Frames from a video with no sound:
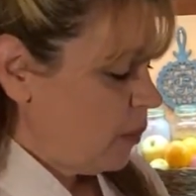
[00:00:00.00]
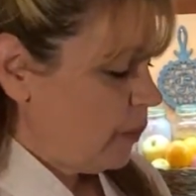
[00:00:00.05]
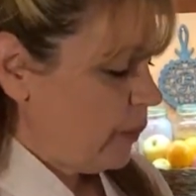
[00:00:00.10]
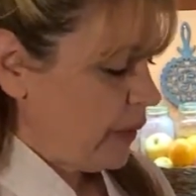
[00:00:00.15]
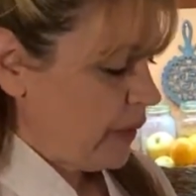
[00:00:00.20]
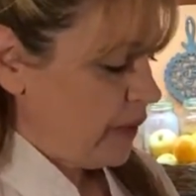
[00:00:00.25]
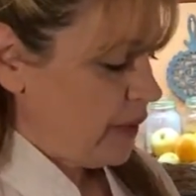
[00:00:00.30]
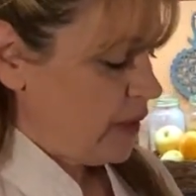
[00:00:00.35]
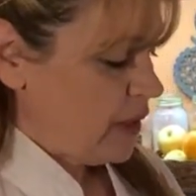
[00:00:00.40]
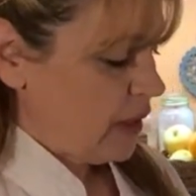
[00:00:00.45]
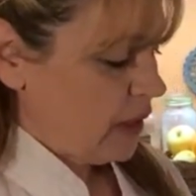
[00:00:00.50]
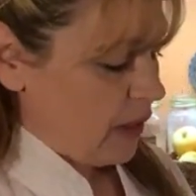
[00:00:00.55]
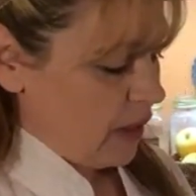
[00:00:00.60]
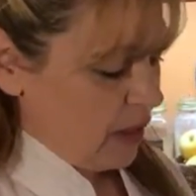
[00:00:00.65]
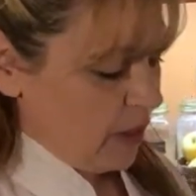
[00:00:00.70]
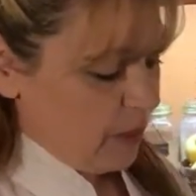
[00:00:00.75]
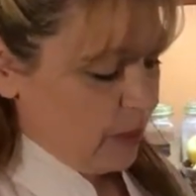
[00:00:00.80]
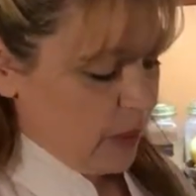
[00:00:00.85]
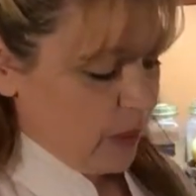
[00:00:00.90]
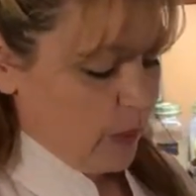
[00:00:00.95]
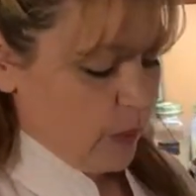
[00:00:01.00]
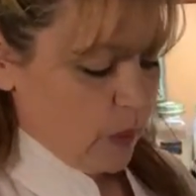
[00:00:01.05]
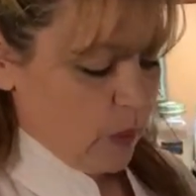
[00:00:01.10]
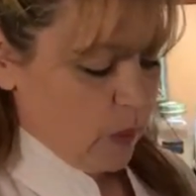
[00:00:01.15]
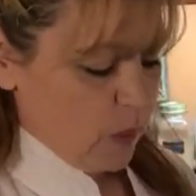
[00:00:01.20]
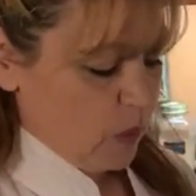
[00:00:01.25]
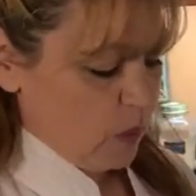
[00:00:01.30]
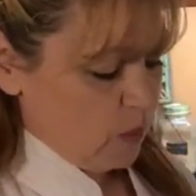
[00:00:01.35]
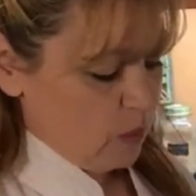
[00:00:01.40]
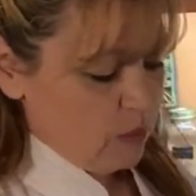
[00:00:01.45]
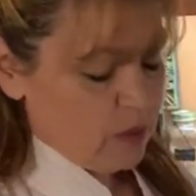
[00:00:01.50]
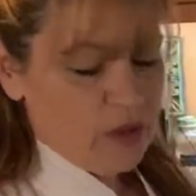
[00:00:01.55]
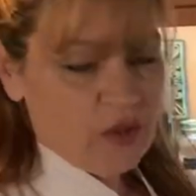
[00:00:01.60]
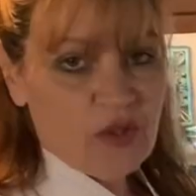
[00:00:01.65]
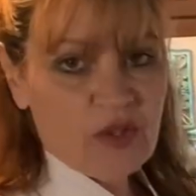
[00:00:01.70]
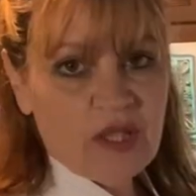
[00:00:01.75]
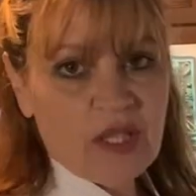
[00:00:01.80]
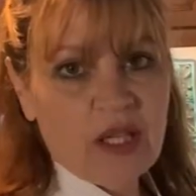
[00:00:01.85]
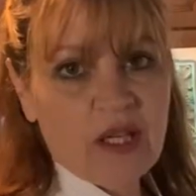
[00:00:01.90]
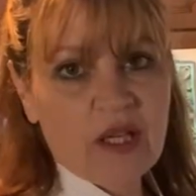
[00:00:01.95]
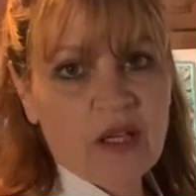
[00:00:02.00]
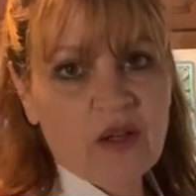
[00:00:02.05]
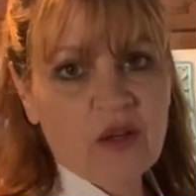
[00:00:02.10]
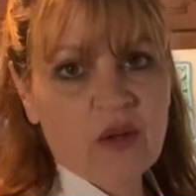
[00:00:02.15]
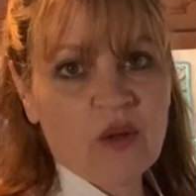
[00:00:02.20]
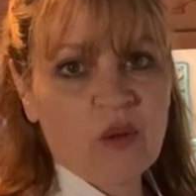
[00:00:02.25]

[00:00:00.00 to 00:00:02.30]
But a lot of people, when you're sick